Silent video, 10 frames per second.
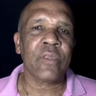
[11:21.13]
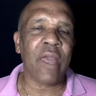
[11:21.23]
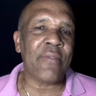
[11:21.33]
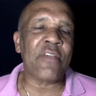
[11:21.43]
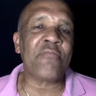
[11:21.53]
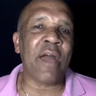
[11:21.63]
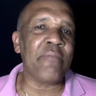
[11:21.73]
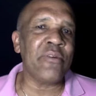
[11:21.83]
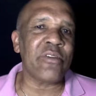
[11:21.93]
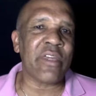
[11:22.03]
And that's my
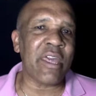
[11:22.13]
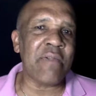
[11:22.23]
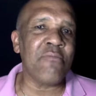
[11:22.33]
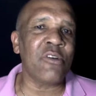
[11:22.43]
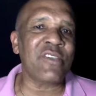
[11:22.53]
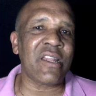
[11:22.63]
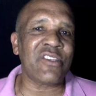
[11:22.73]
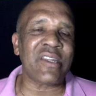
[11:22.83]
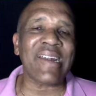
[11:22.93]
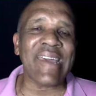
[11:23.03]
book, The
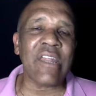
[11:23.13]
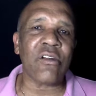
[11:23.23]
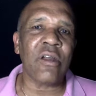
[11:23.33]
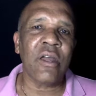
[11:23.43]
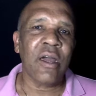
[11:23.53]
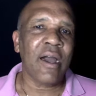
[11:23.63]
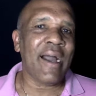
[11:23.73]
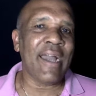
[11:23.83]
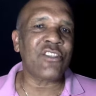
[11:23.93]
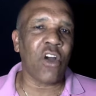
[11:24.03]
Emotelligent Leader.
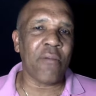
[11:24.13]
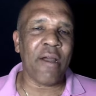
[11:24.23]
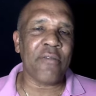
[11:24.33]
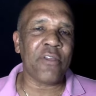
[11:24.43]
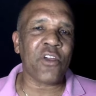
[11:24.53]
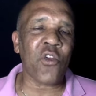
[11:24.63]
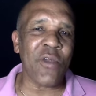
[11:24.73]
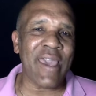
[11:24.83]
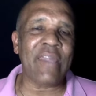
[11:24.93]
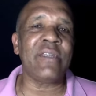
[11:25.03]
I talk about
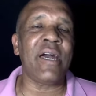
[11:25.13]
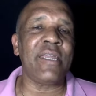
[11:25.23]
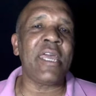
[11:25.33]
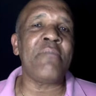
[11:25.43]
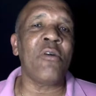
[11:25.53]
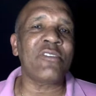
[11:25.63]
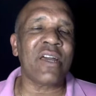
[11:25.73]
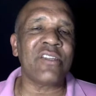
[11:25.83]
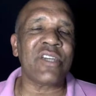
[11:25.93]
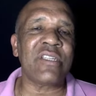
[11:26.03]
creating an
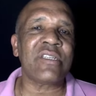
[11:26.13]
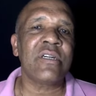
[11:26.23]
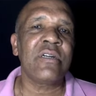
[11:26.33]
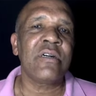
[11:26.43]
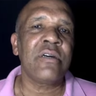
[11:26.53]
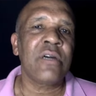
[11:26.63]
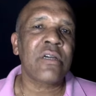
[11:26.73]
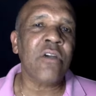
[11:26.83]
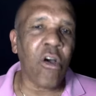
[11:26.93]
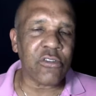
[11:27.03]
emotelligent
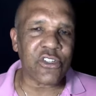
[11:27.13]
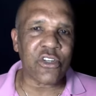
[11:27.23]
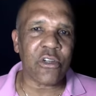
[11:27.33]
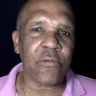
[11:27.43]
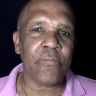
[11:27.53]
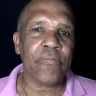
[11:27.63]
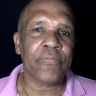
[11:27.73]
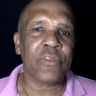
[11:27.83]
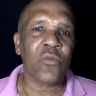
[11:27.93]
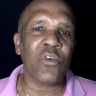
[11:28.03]
culture,
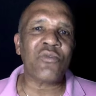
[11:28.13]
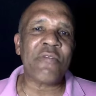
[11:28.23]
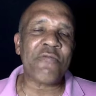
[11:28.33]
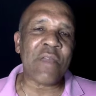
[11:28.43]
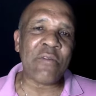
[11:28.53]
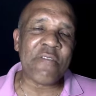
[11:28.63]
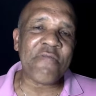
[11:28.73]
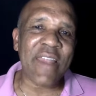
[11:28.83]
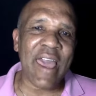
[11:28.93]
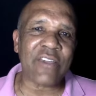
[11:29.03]
which
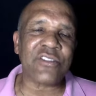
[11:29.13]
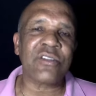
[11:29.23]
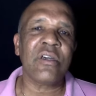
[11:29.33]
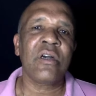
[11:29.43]
reflects